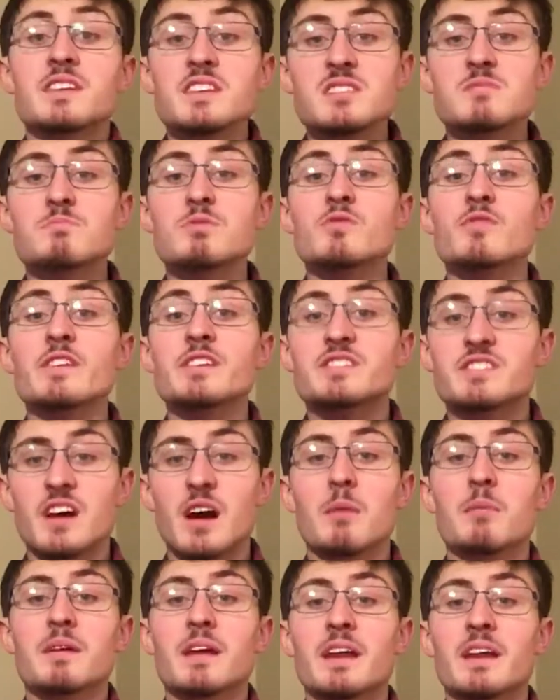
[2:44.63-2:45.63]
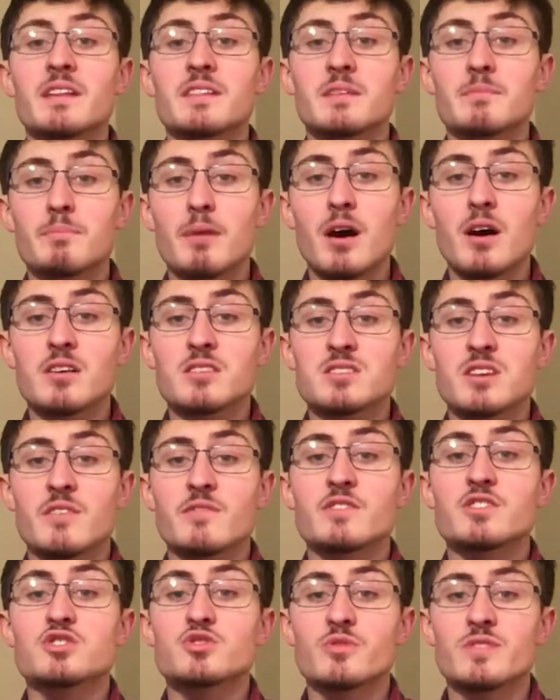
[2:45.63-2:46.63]
This movie dominated the box
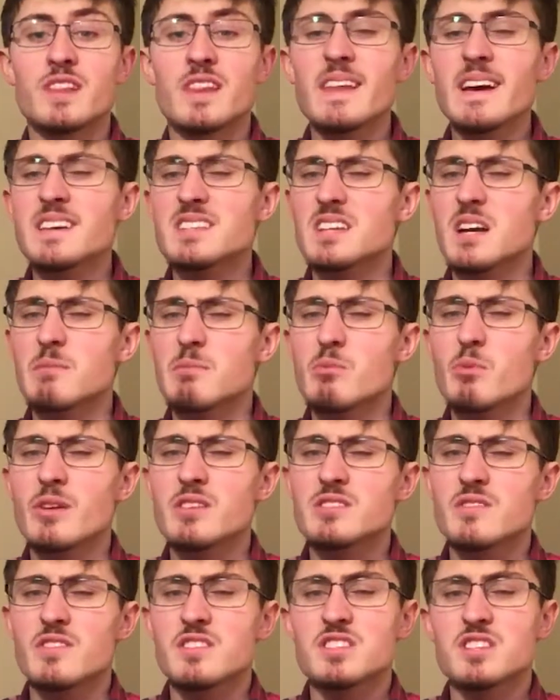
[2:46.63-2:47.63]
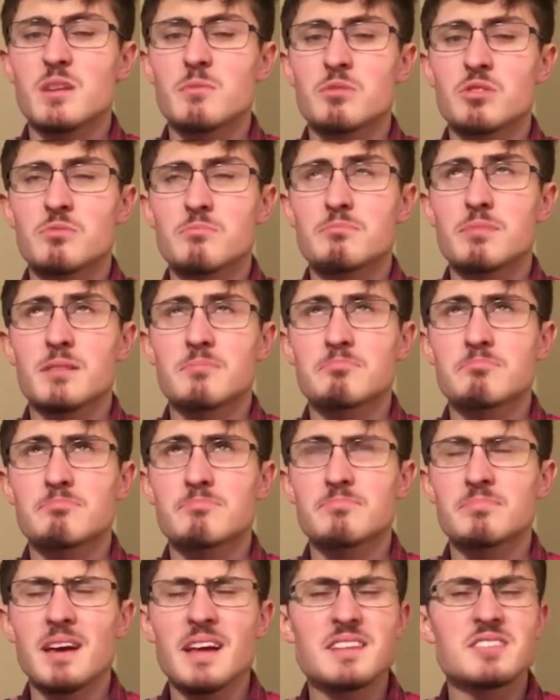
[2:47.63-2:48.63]
office during the last couple weeks of the summer, but
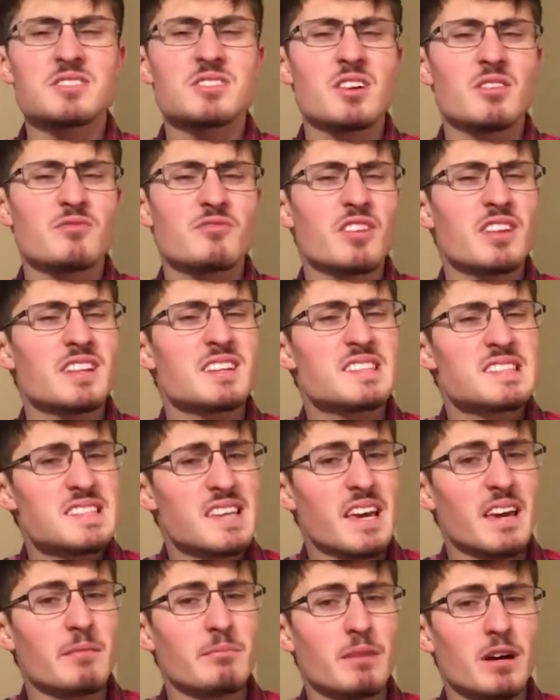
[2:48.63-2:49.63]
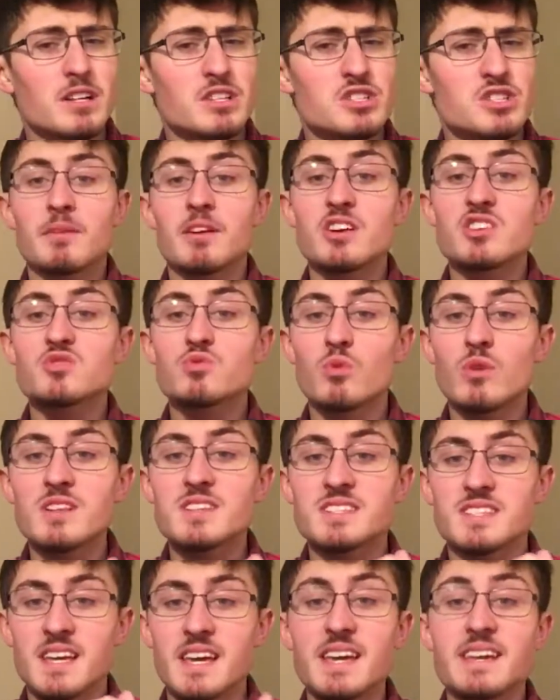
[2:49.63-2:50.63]
that's not really saying much, because
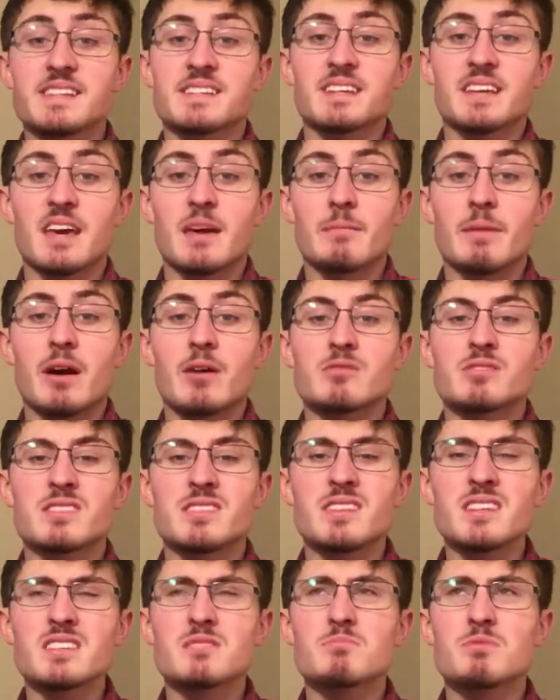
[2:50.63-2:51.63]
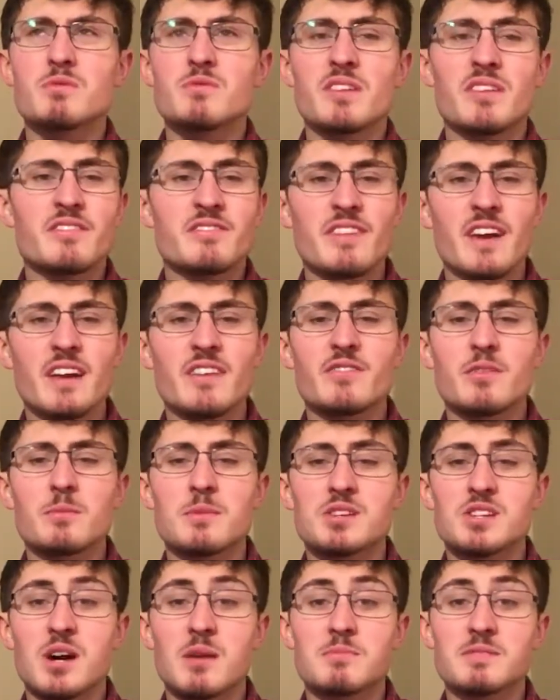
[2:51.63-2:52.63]
once It came out, this movie faded from
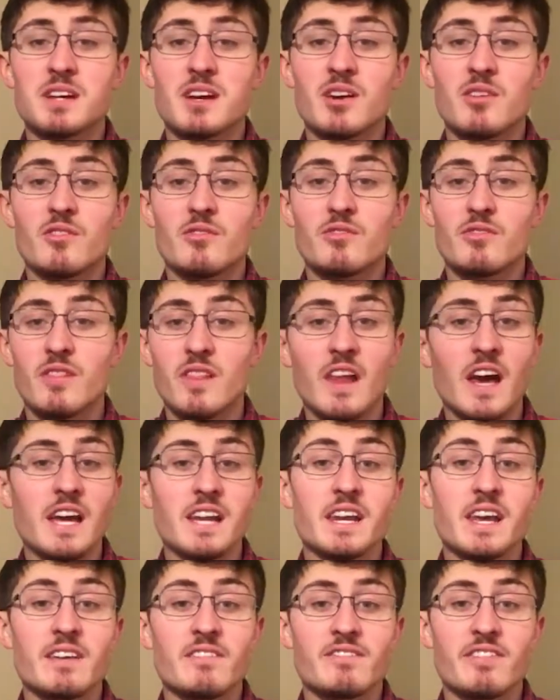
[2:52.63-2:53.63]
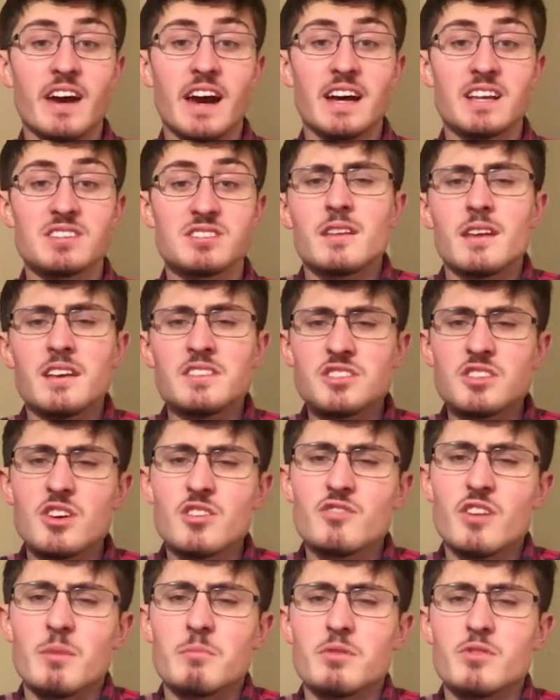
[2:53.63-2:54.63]
the top town lightning fast. It's an
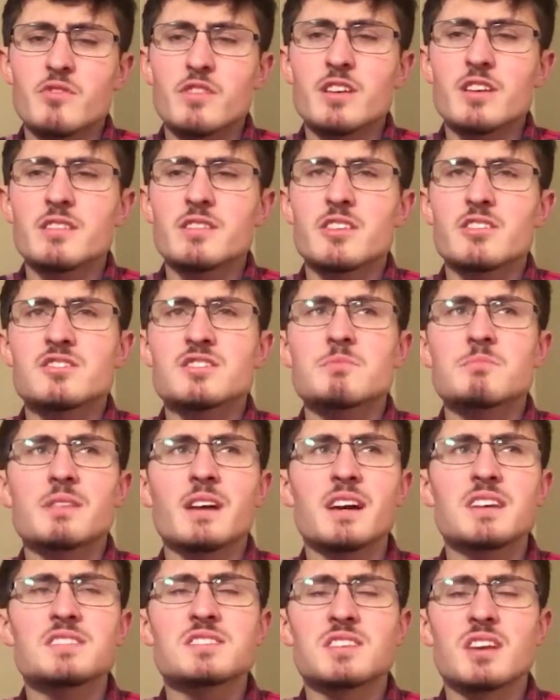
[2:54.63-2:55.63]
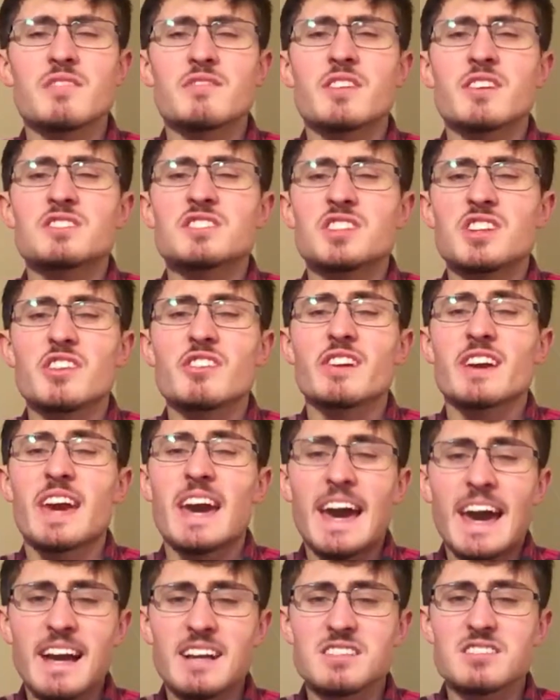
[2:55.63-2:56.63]
alright movie. There are some nice, if not generic,
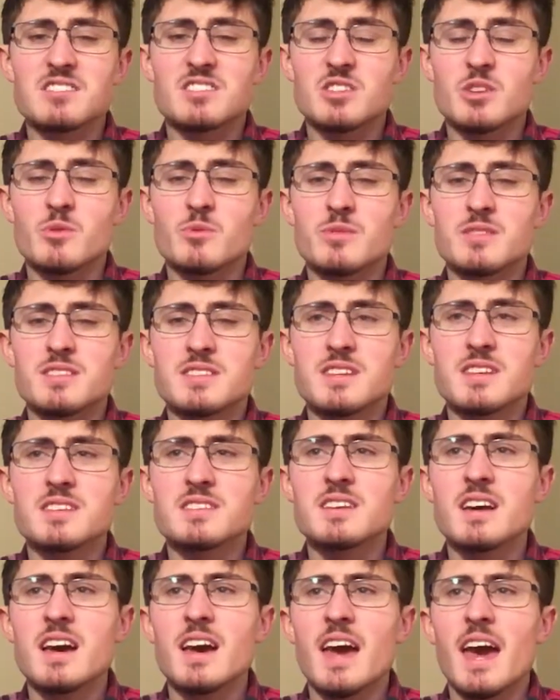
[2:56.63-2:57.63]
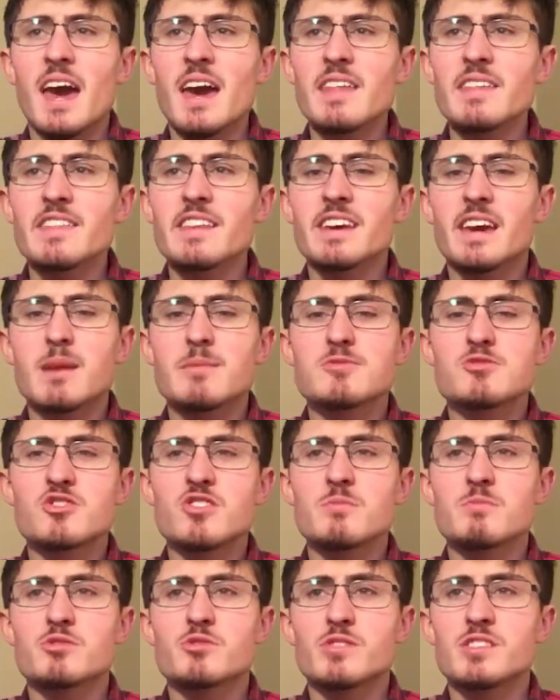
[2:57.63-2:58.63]
action sequences, and the
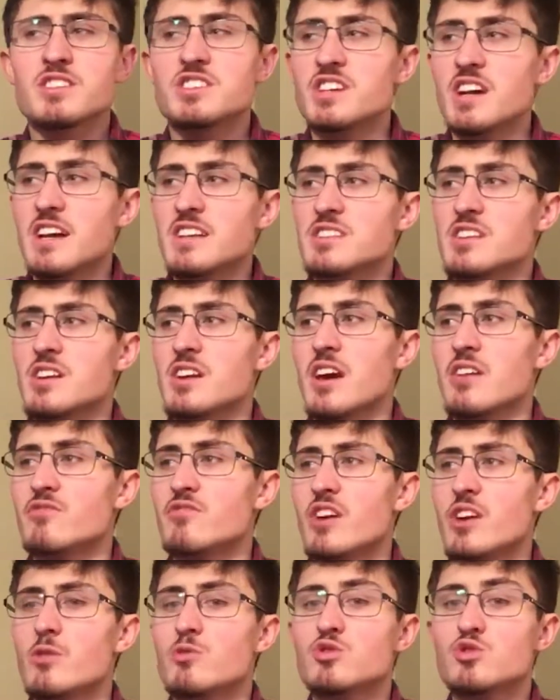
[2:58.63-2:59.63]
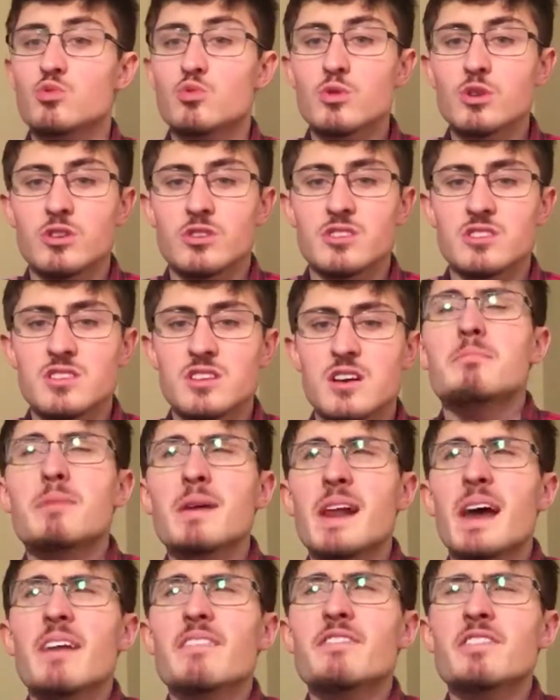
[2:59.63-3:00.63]
chemistry between Jackson and Reynolds works,
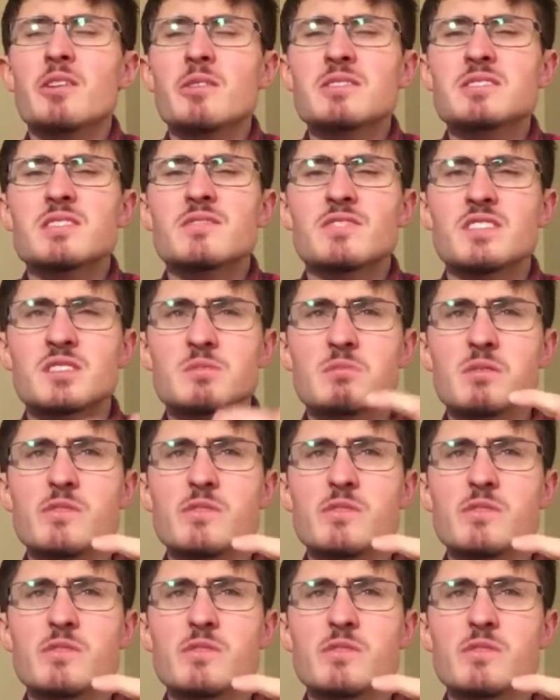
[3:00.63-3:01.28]
but I feel as if this